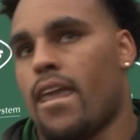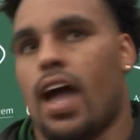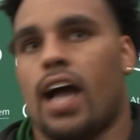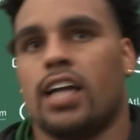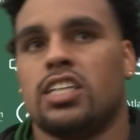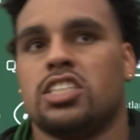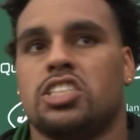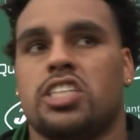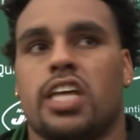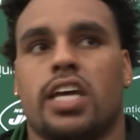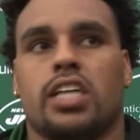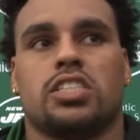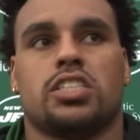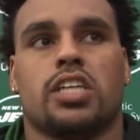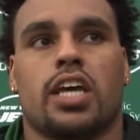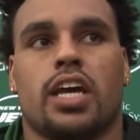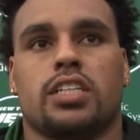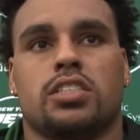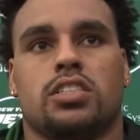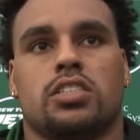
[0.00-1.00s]
I just take
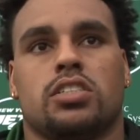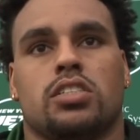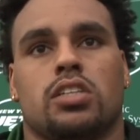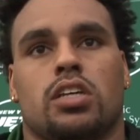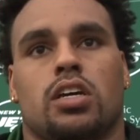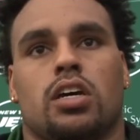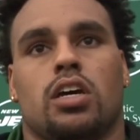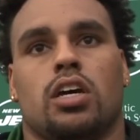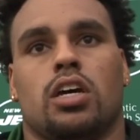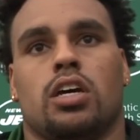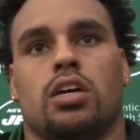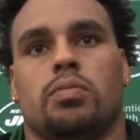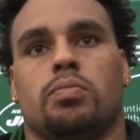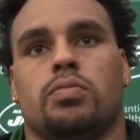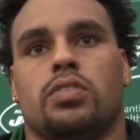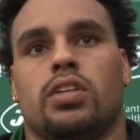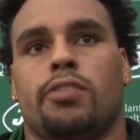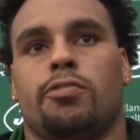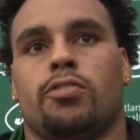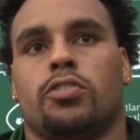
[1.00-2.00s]
sets,
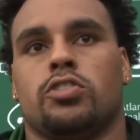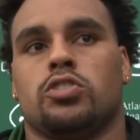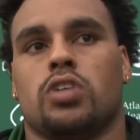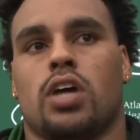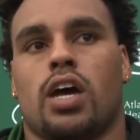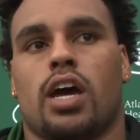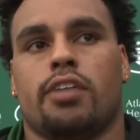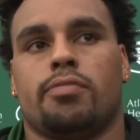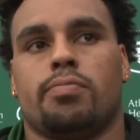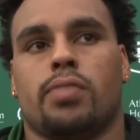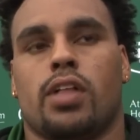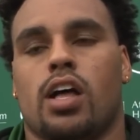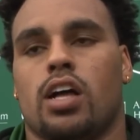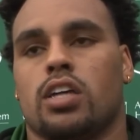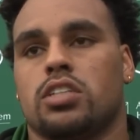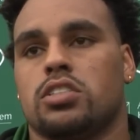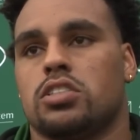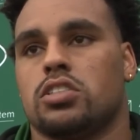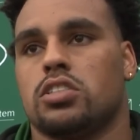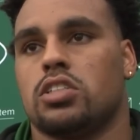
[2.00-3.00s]
different drive
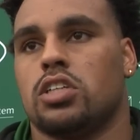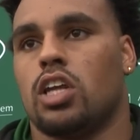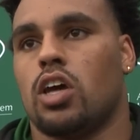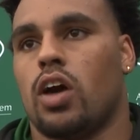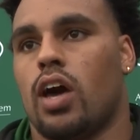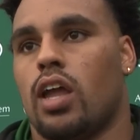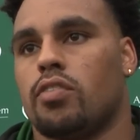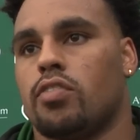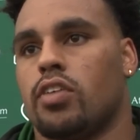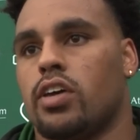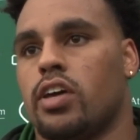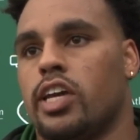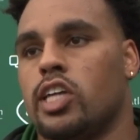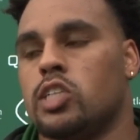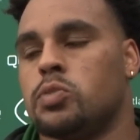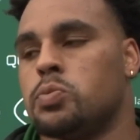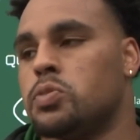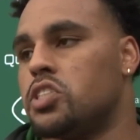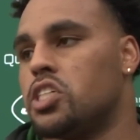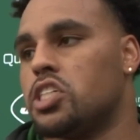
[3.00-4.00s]
blocks, you know, out of
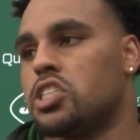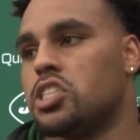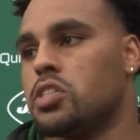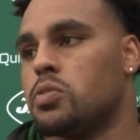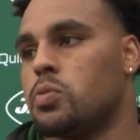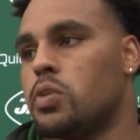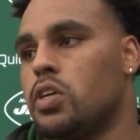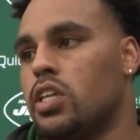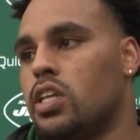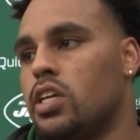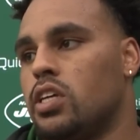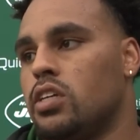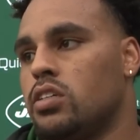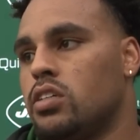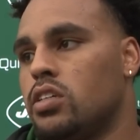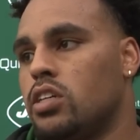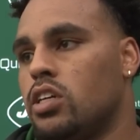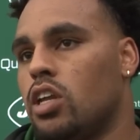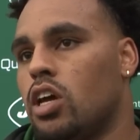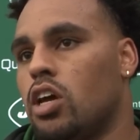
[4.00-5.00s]
each position, really.
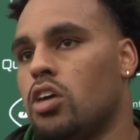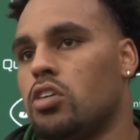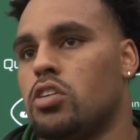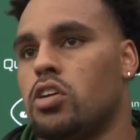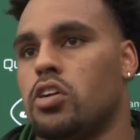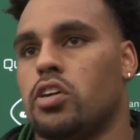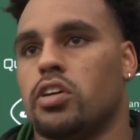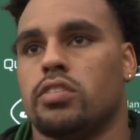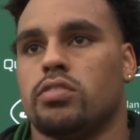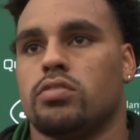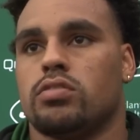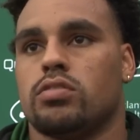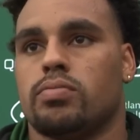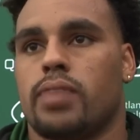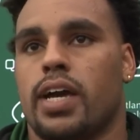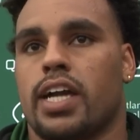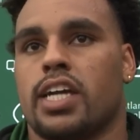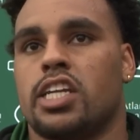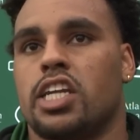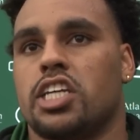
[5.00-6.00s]
You know, during
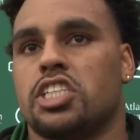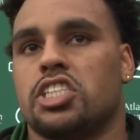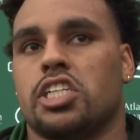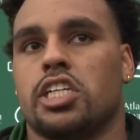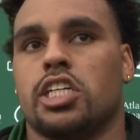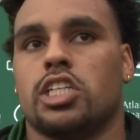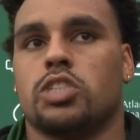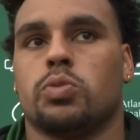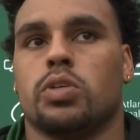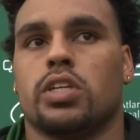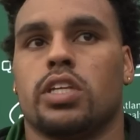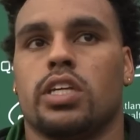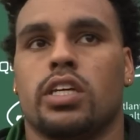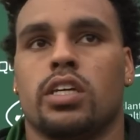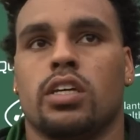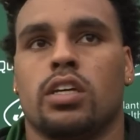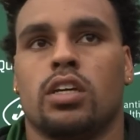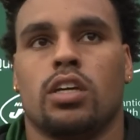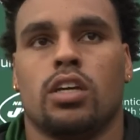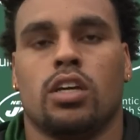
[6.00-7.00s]
my conditioning is really
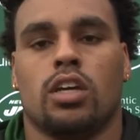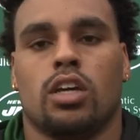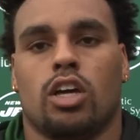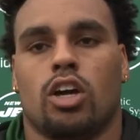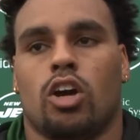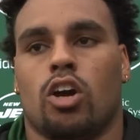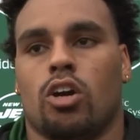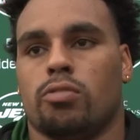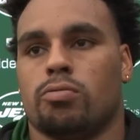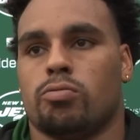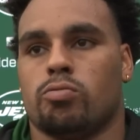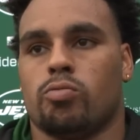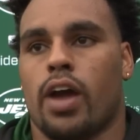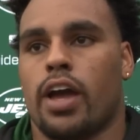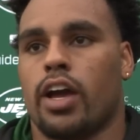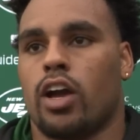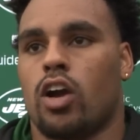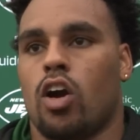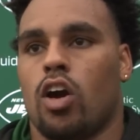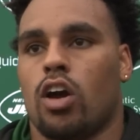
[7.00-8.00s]
going from
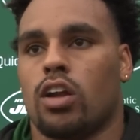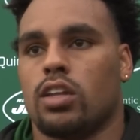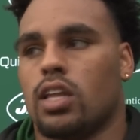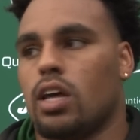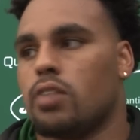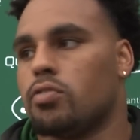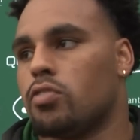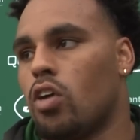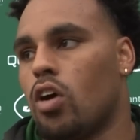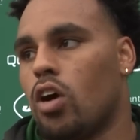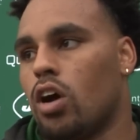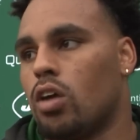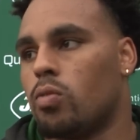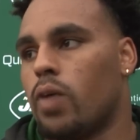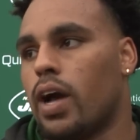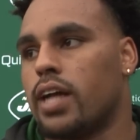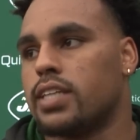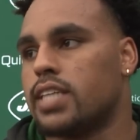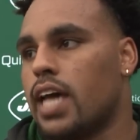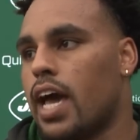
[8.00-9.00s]
right guard, left guard,
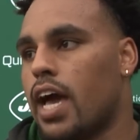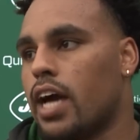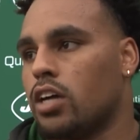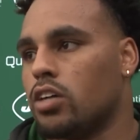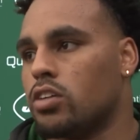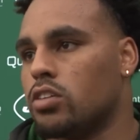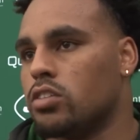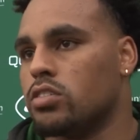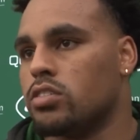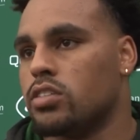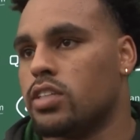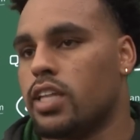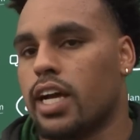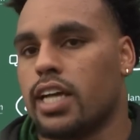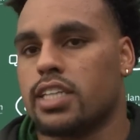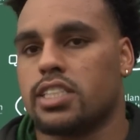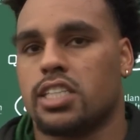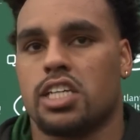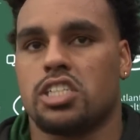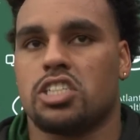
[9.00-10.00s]
right tackle.
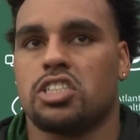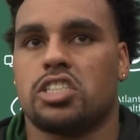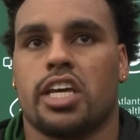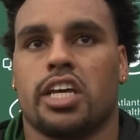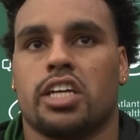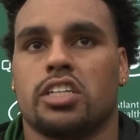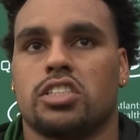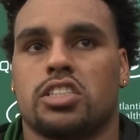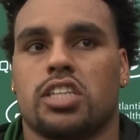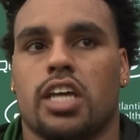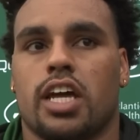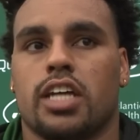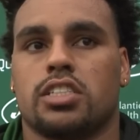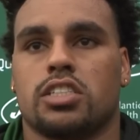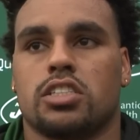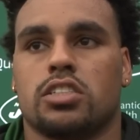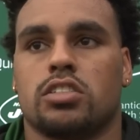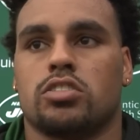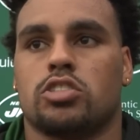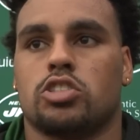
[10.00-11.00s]
Like I said, just taking
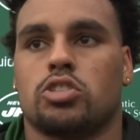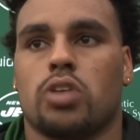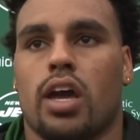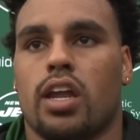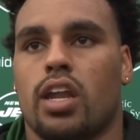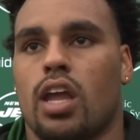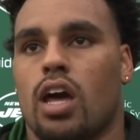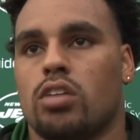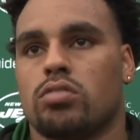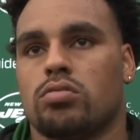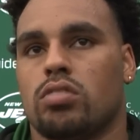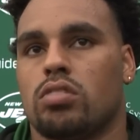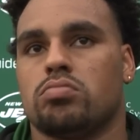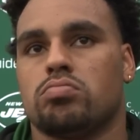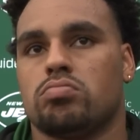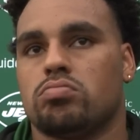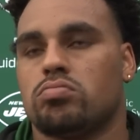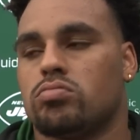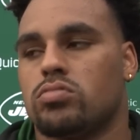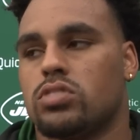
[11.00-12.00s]
sets and striding out
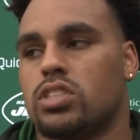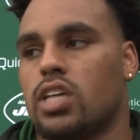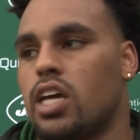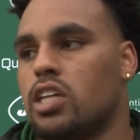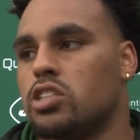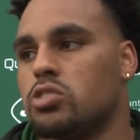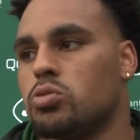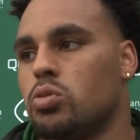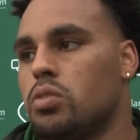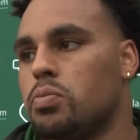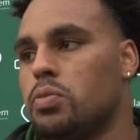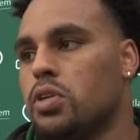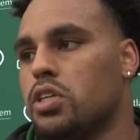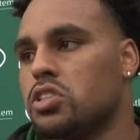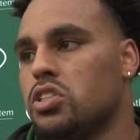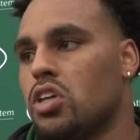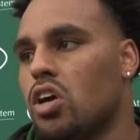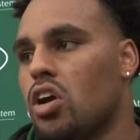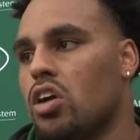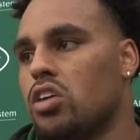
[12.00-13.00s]
like 10, 20
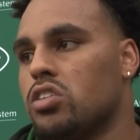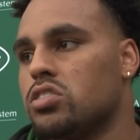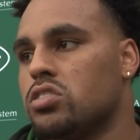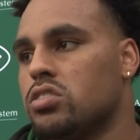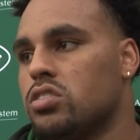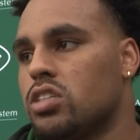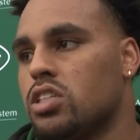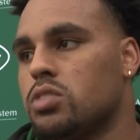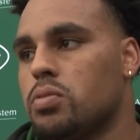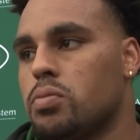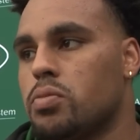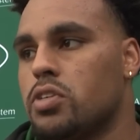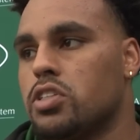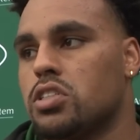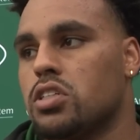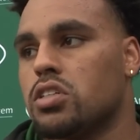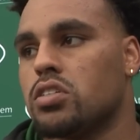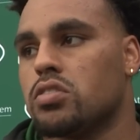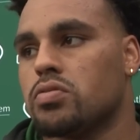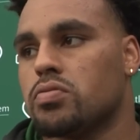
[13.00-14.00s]
plus yards. That's pretty
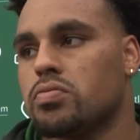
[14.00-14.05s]
much it.